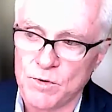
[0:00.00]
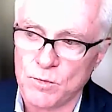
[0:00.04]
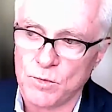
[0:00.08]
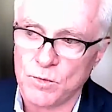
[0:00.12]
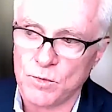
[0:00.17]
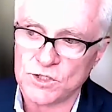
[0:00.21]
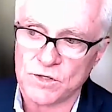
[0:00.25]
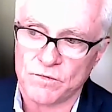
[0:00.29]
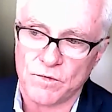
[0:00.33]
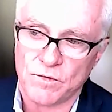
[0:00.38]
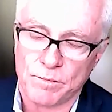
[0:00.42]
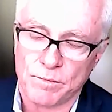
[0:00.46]
we
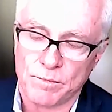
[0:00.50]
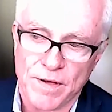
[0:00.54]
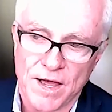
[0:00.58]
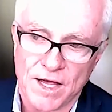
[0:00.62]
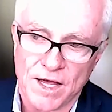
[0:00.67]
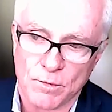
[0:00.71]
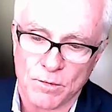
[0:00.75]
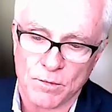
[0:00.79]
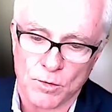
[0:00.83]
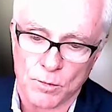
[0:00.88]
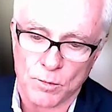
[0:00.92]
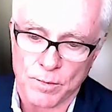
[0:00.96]
should have a
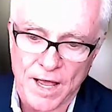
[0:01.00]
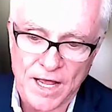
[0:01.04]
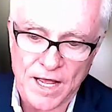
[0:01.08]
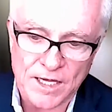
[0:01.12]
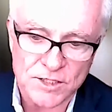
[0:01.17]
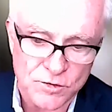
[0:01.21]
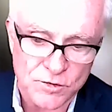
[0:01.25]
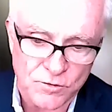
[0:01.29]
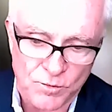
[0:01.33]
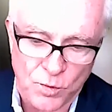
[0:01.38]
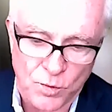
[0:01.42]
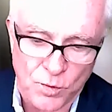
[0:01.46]
ma- you know,
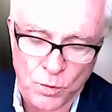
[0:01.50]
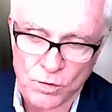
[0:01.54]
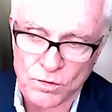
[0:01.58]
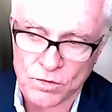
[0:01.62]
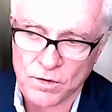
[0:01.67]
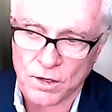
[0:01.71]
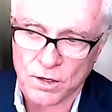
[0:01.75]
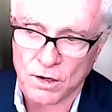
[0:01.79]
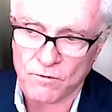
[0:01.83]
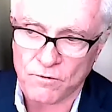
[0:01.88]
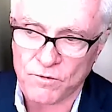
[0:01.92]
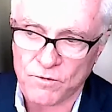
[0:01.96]
massive port
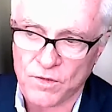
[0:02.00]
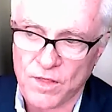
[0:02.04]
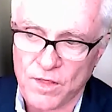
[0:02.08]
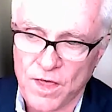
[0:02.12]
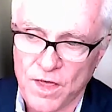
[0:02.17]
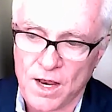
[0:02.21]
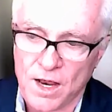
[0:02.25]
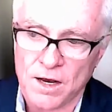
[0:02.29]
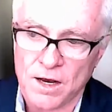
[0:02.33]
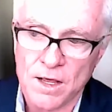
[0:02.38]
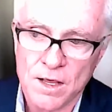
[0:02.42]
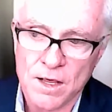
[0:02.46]
there for
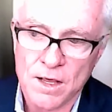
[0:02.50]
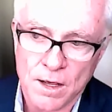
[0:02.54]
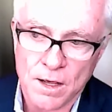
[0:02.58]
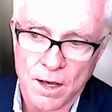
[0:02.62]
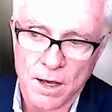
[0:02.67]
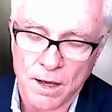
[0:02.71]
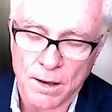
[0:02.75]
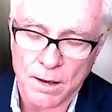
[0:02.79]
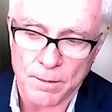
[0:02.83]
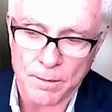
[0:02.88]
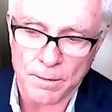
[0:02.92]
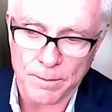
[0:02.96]
that,
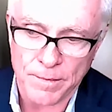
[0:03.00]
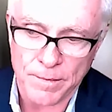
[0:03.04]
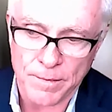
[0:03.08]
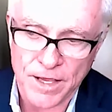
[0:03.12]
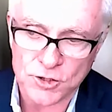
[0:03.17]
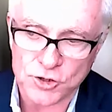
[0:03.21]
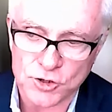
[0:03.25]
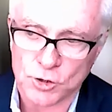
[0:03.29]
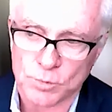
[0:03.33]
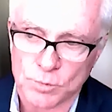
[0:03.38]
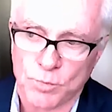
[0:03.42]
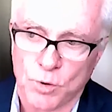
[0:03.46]
uh,
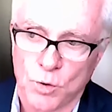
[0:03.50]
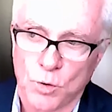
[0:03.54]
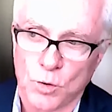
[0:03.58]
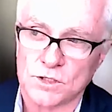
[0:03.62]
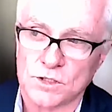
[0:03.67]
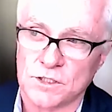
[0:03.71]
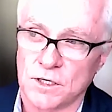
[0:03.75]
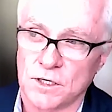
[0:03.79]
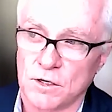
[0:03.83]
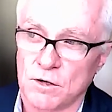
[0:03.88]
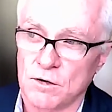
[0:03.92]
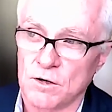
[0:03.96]
major
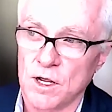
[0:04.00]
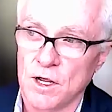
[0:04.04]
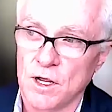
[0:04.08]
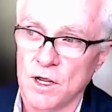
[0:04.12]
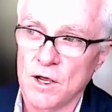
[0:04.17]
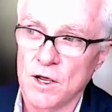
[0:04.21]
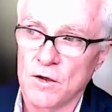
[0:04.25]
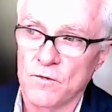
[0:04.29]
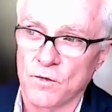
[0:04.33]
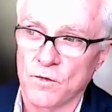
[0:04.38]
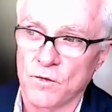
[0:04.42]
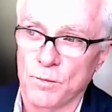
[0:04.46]
ports there
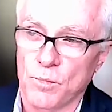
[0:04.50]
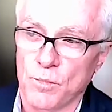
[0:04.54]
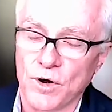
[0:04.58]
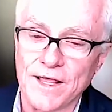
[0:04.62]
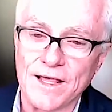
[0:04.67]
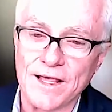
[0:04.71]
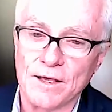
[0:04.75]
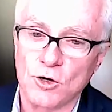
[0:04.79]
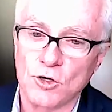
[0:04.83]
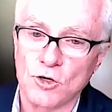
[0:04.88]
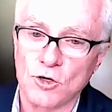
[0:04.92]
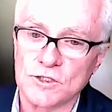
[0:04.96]
for
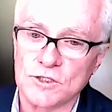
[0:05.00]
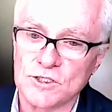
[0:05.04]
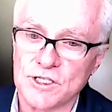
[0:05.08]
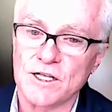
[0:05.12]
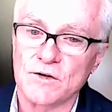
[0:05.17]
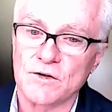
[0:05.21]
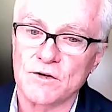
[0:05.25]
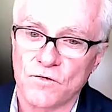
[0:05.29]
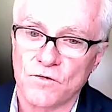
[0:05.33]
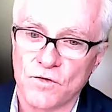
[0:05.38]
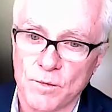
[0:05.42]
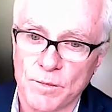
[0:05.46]
bringing goods
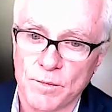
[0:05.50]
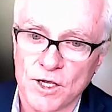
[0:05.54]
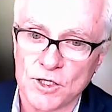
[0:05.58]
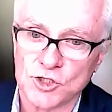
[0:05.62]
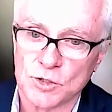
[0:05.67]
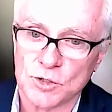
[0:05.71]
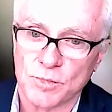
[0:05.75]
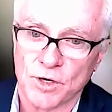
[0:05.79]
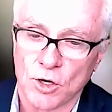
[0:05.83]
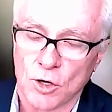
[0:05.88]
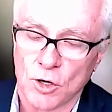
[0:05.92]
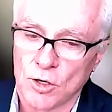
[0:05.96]
in from
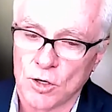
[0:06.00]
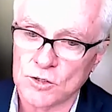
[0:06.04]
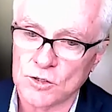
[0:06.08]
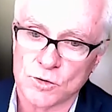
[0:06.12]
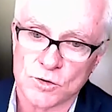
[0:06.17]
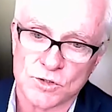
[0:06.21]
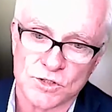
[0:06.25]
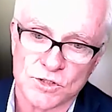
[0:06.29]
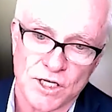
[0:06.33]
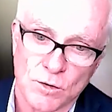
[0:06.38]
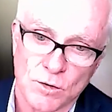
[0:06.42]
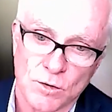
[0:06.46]
Asia, but also
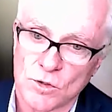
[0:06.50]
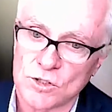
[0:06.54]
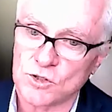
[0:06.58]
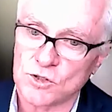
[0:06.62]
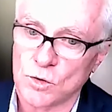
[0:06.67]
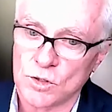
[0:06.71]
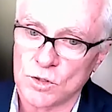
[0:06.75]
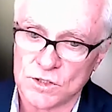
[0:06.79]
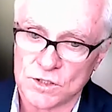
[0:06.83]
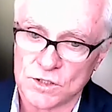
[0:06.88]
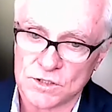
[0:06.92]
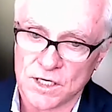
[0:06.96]
sending
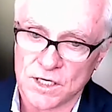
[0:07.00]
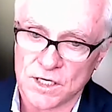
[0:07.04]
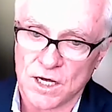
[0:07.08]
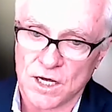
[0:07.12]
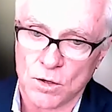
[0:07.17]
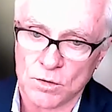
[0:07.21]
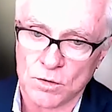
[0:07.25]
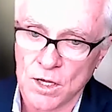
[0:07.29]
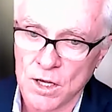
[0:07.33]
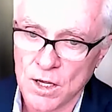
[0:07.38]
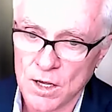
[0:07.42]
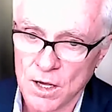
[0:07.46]
resources
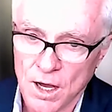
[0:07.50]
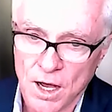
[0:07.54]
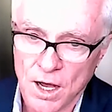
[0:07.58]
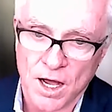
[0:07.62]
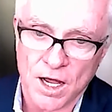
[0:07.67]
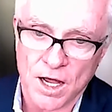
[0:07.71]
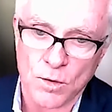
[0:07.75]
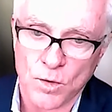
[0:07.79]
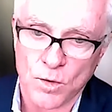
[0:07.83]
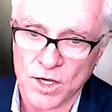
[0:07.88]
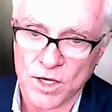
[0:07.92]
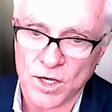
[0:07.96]
out,
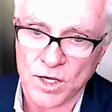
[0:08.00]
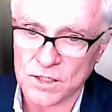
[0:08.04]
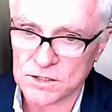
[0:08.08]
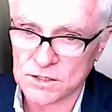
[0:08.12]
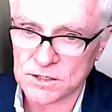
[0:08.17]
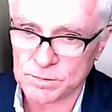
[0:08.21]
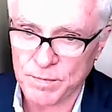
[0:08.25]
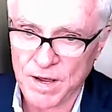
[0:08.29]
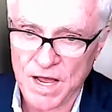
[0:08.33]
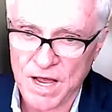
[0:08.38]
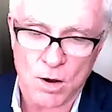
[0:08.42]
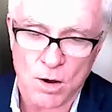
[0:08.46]

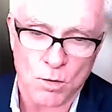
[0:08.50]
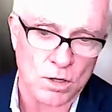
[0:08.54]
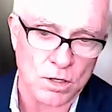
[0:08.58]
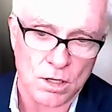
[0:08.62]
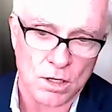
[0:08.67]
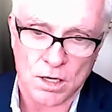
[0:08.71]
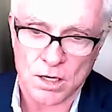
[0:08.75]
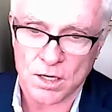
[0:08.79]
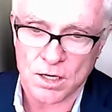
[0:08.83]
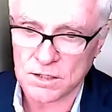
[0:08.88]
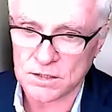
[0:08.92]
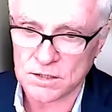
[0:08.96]
highways, power
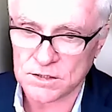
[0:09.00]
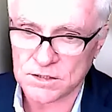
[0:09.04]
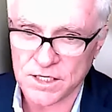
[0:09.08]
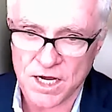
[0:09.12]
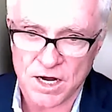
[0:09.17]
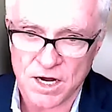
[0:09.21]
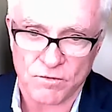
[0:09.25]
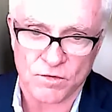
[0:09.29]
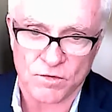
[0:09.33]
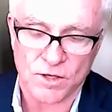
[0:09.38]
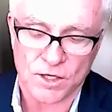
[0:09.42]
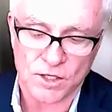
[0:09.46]
lines,
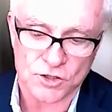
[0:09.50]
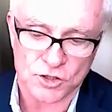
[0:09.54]
everything.